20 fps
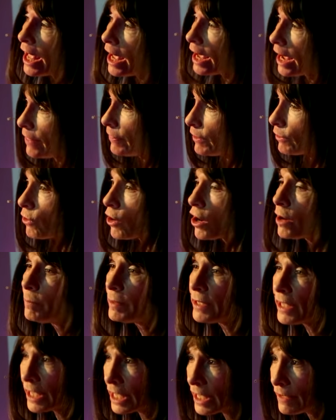And there are
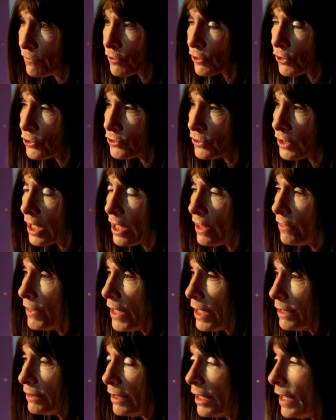behaviors
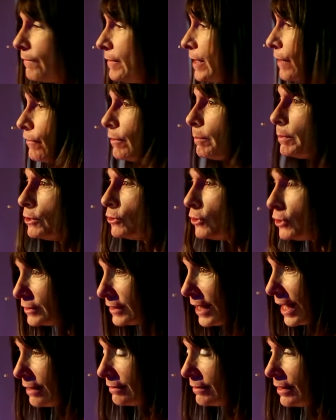that have never been looked
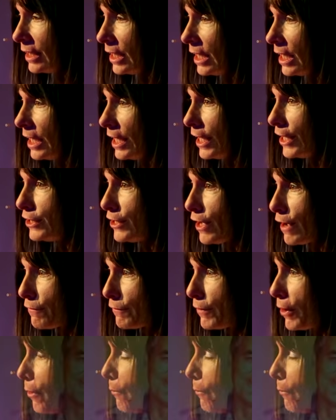at enough.